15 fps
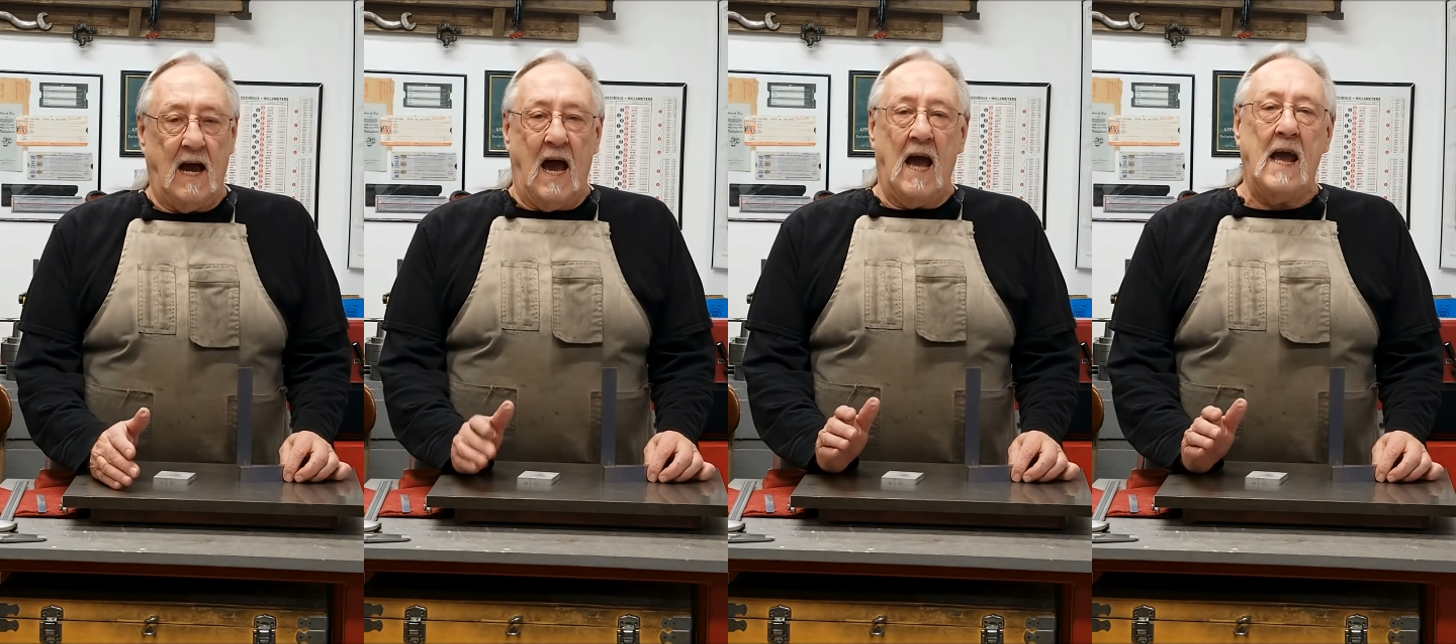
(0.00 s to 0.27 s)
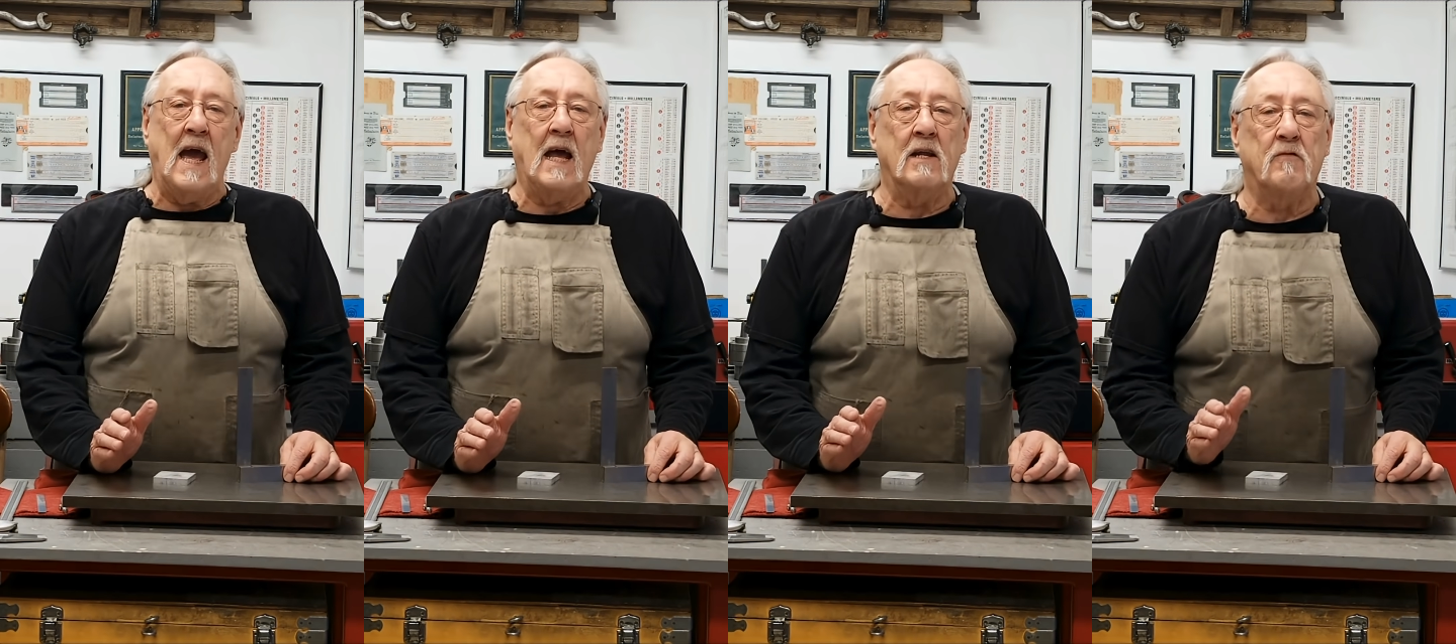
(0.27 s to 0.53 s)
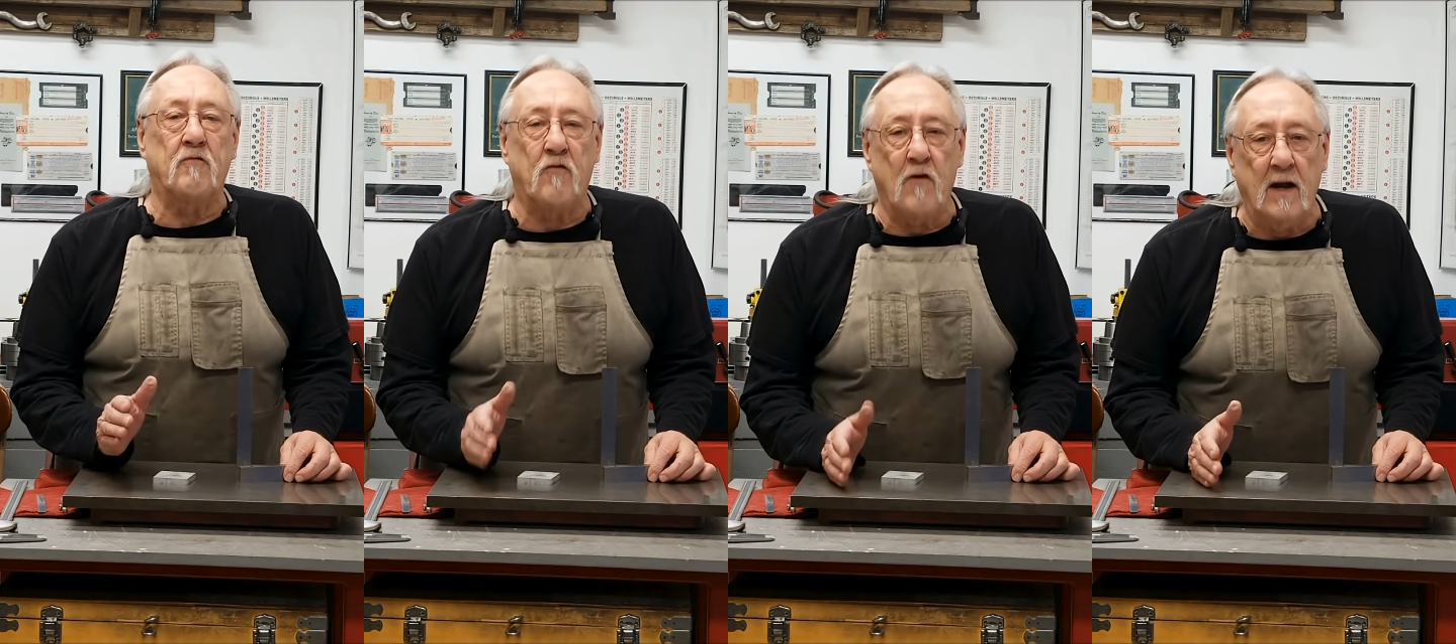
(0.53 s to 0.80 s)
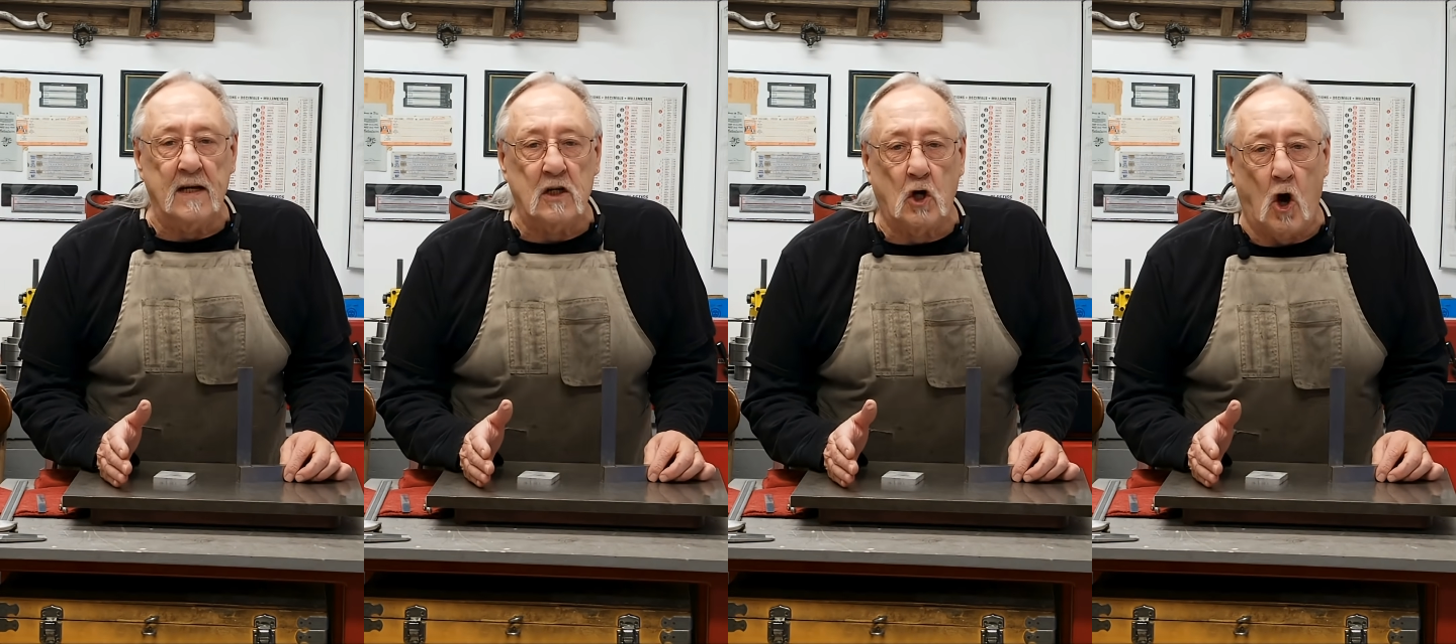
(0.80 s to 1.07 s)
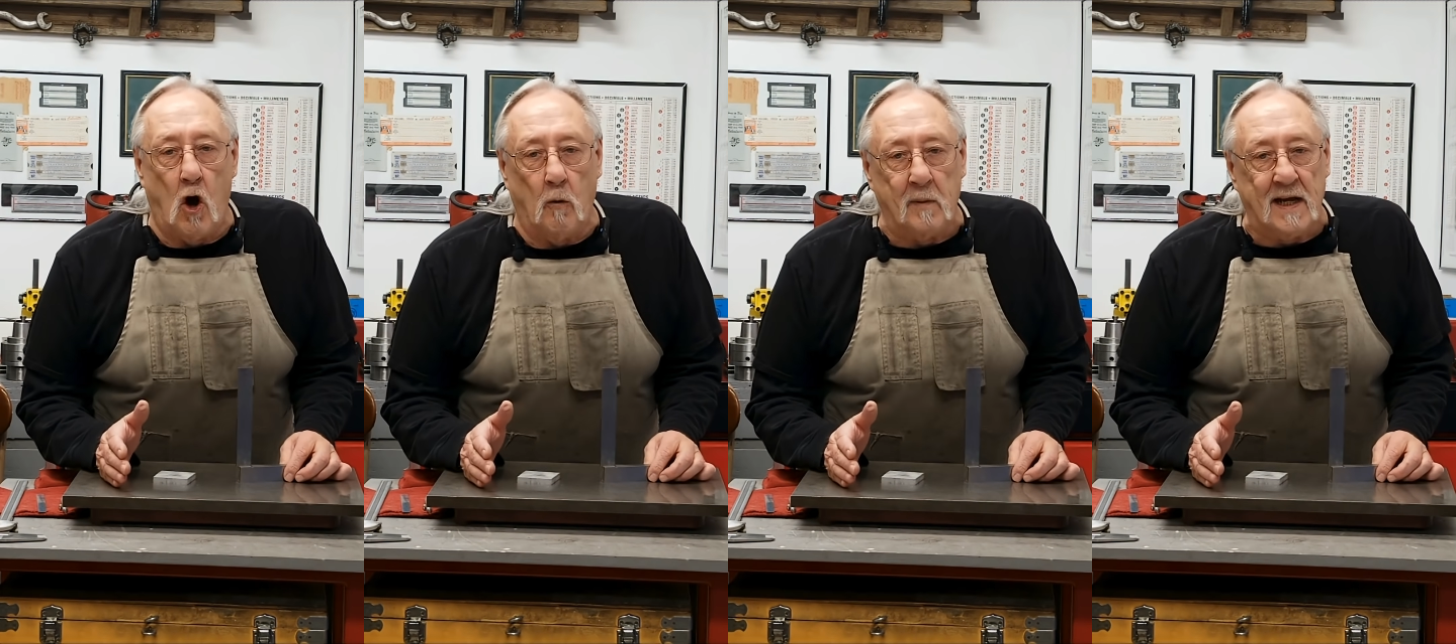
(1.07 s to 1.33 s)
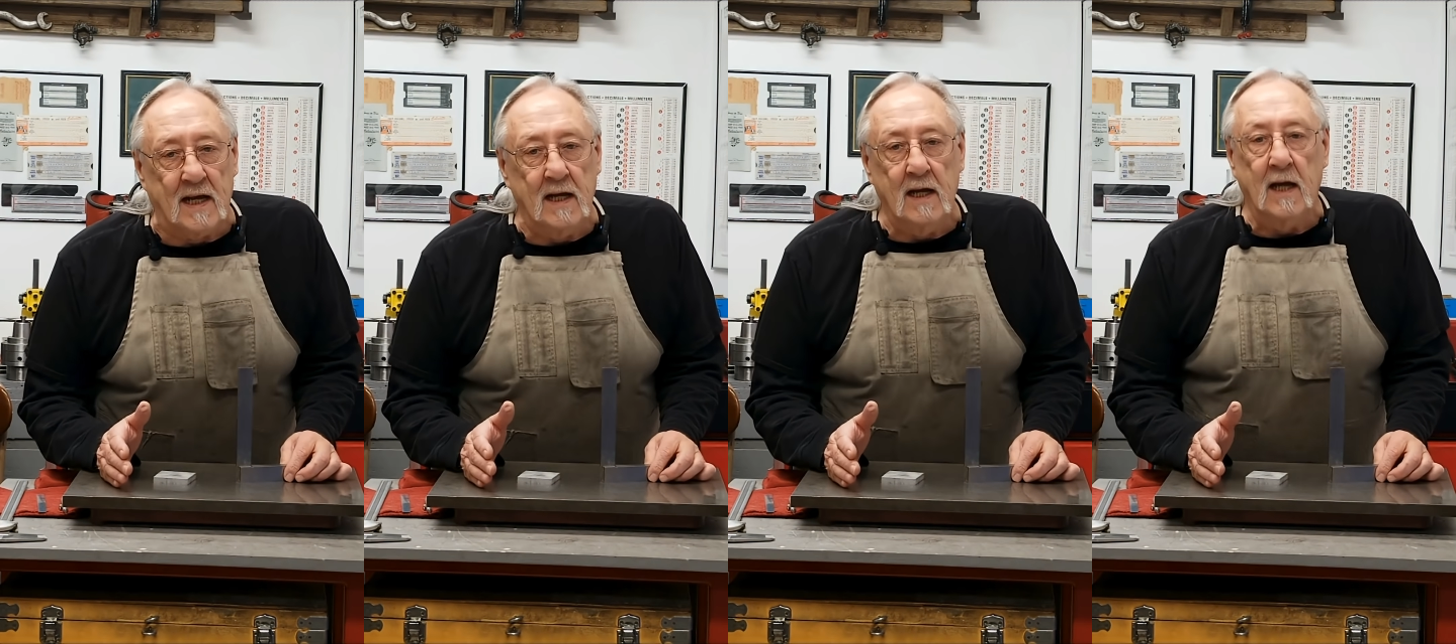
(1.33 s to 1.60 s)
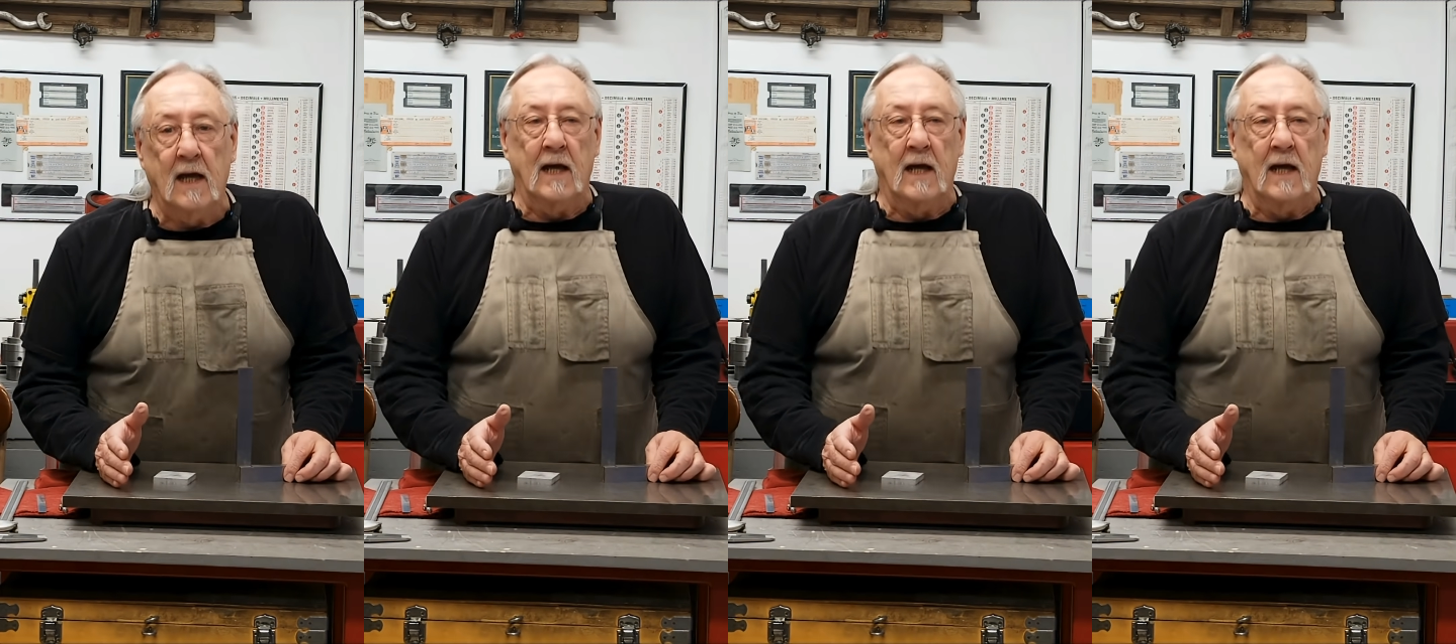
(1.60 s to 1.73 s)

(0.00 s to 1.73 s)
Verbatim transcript: I had a friend call me.